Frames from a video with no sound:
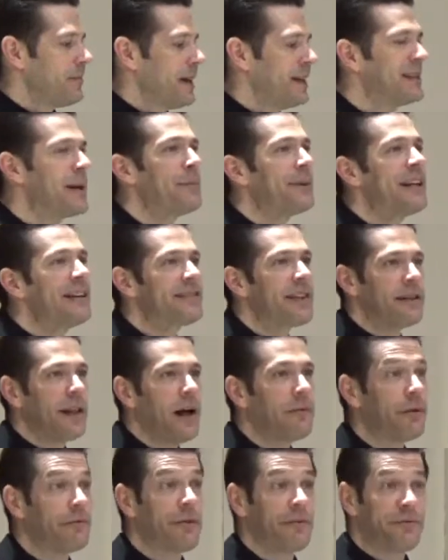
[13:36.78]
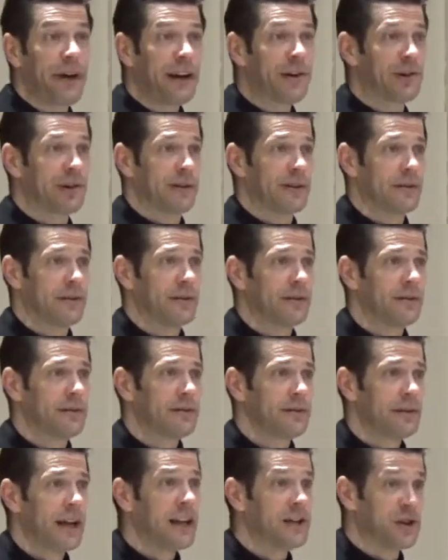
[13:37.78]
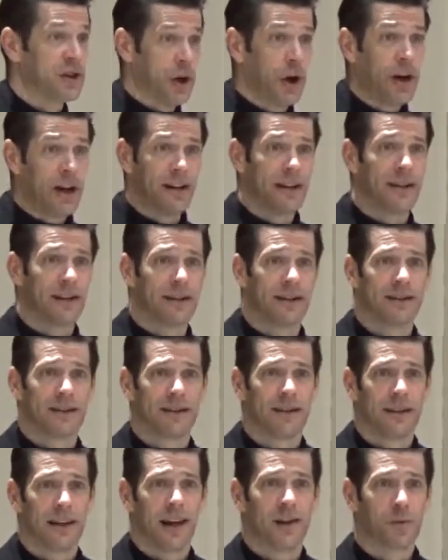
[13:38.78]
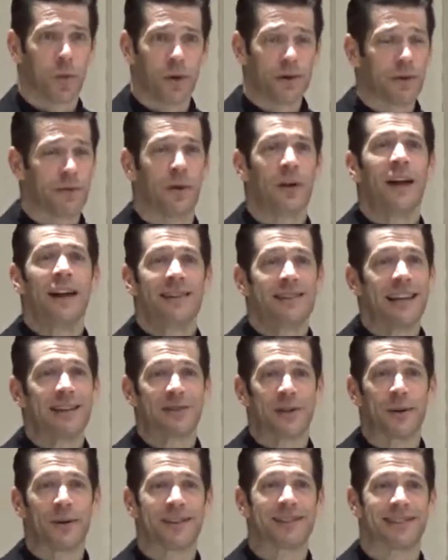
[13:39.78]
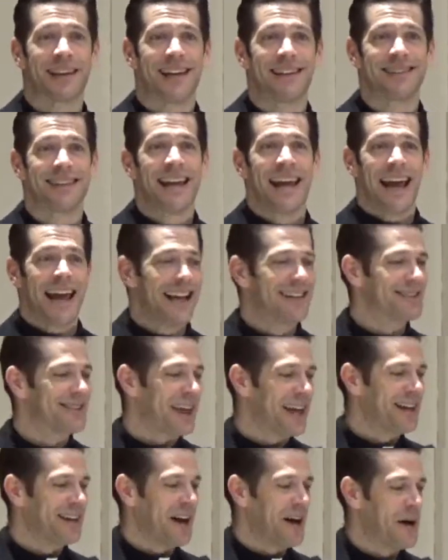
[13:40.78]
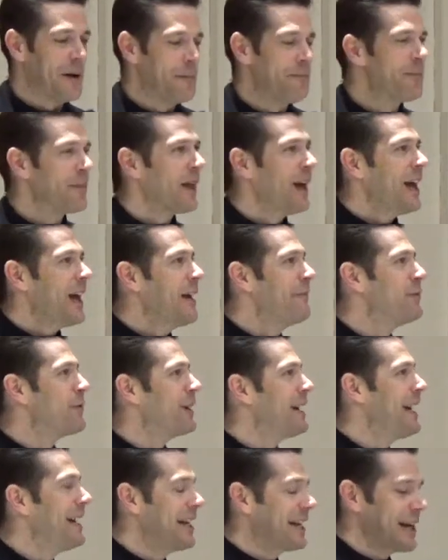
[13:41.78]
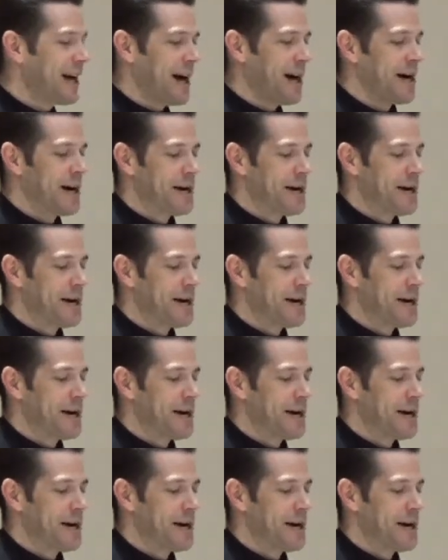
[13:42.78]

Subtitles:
simply is the love of affection. It's good. It's wonderful. C.S. Lewis says it's like if you're eating